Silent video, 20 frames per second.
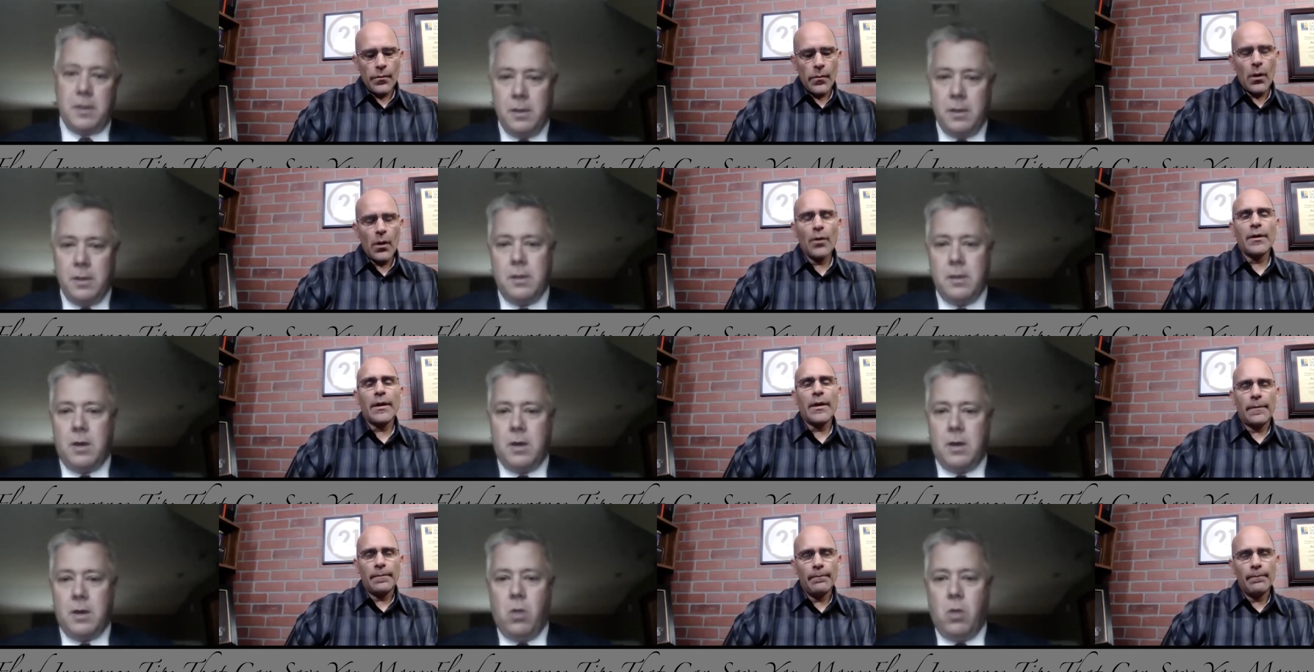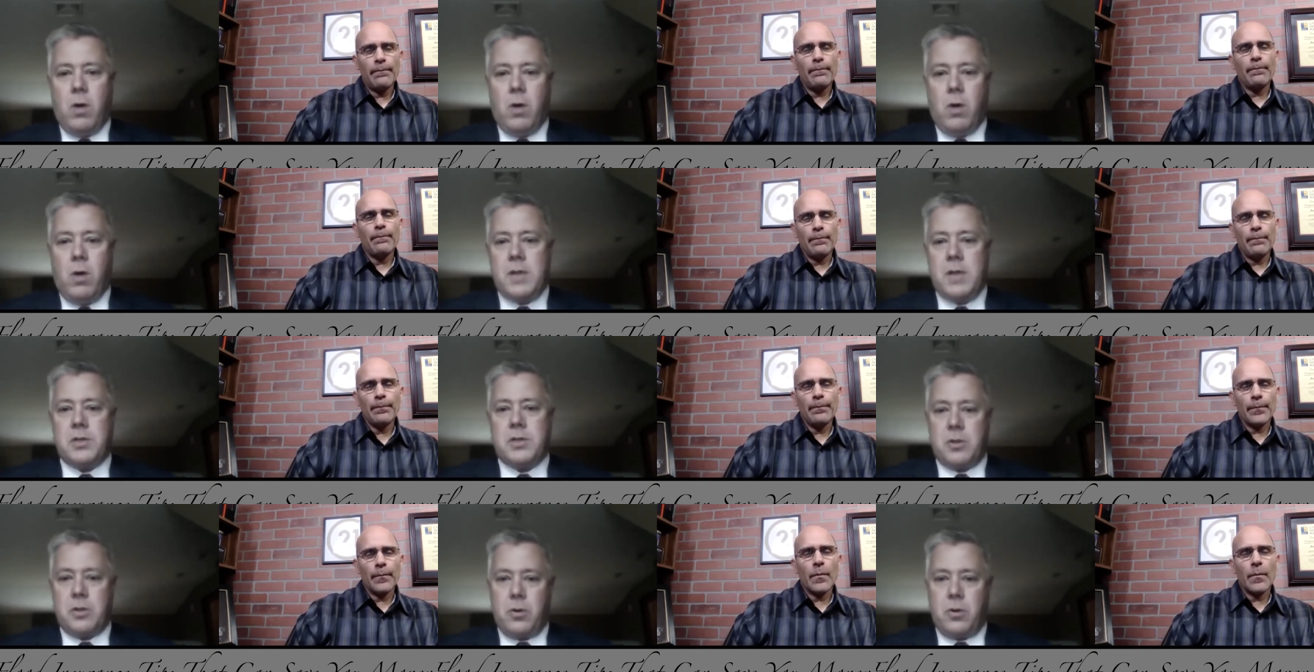Speaker 1: Otherwise, there's
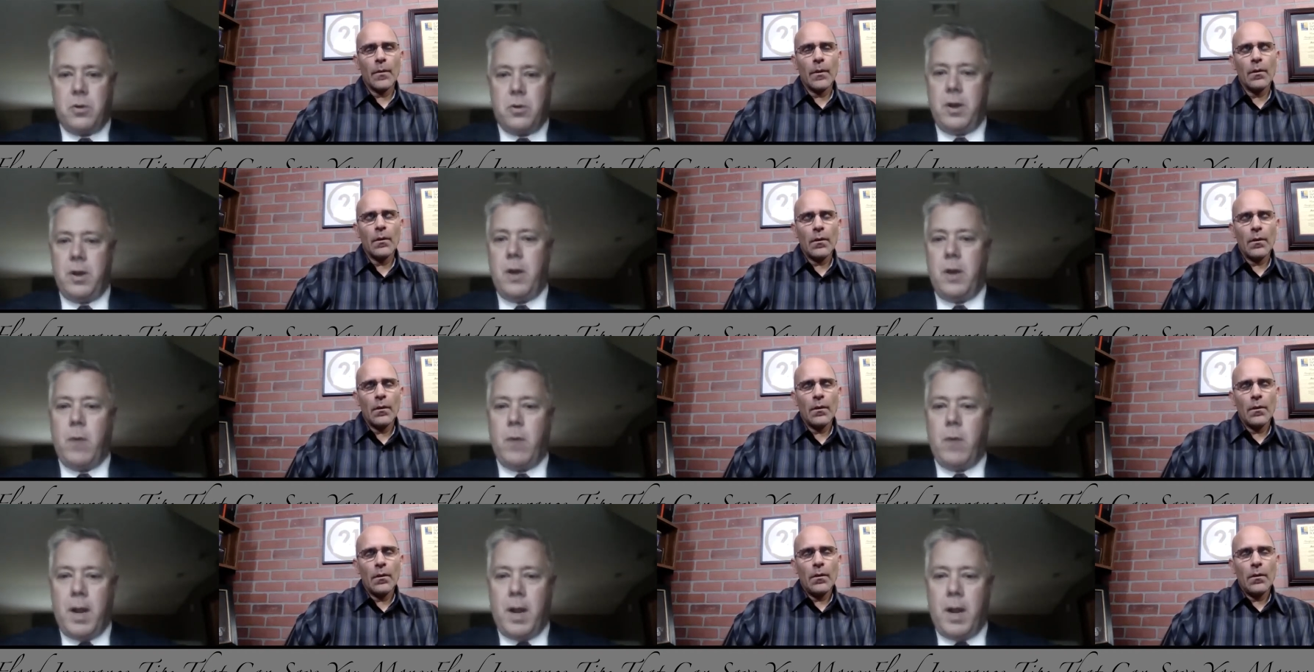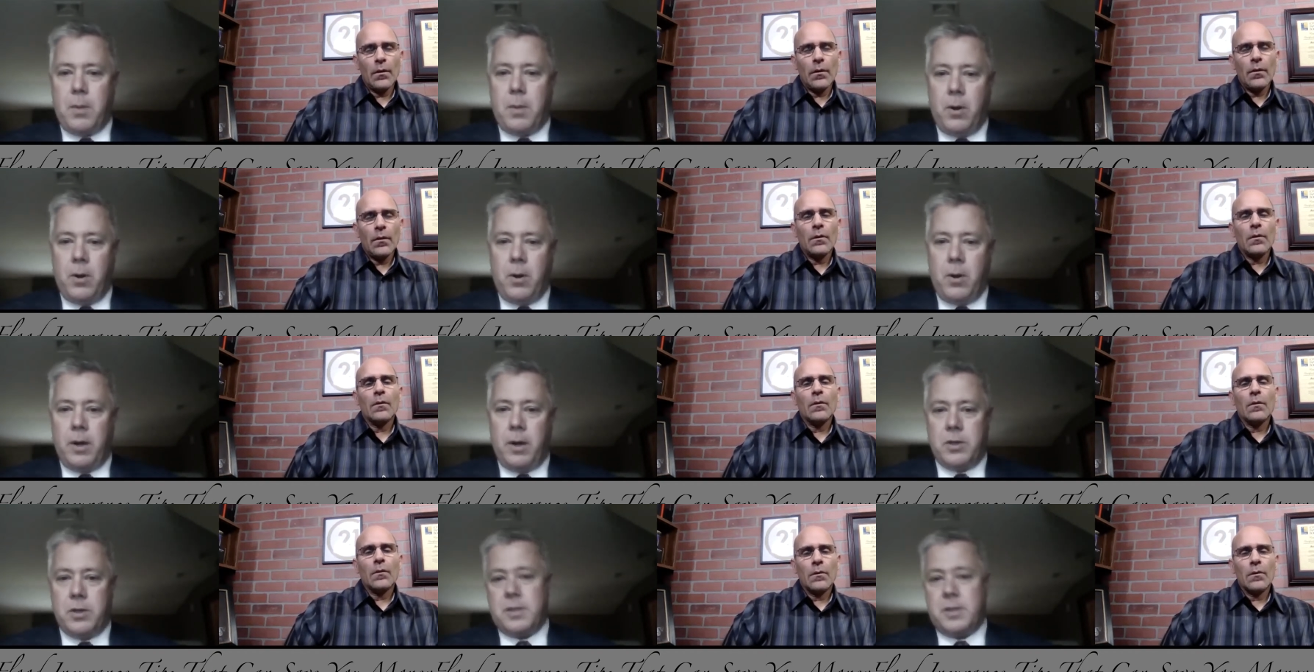a thirty-day waiting period.
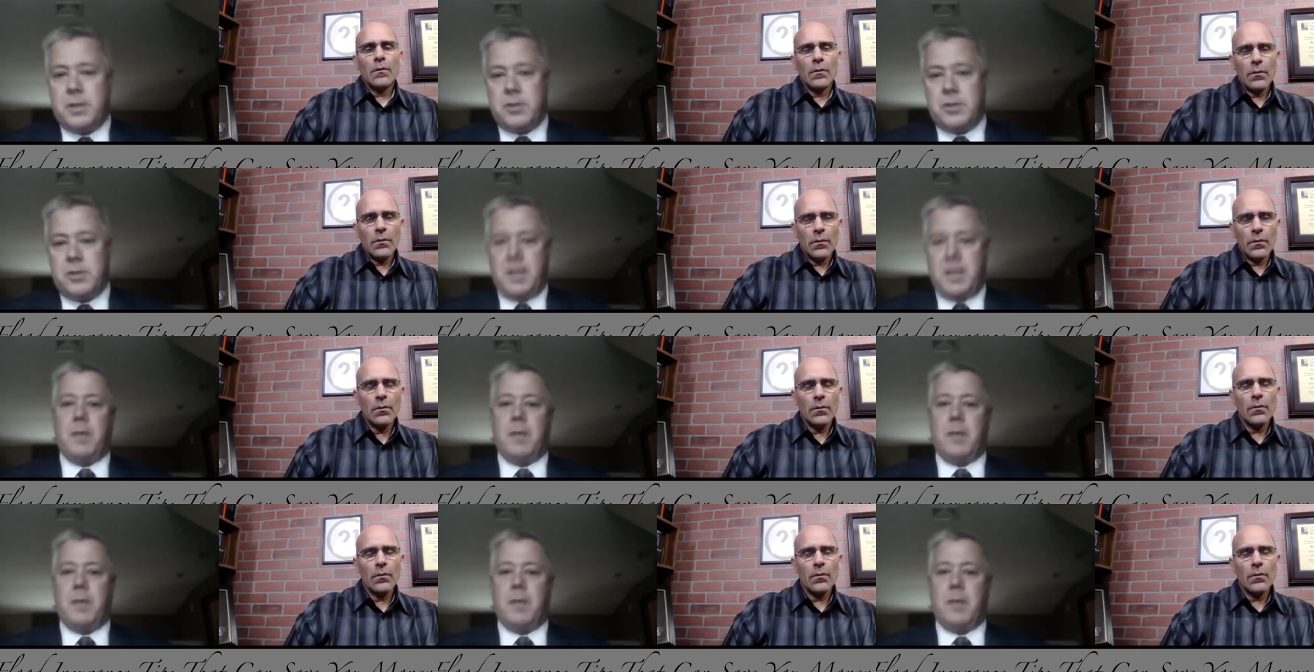Because just think about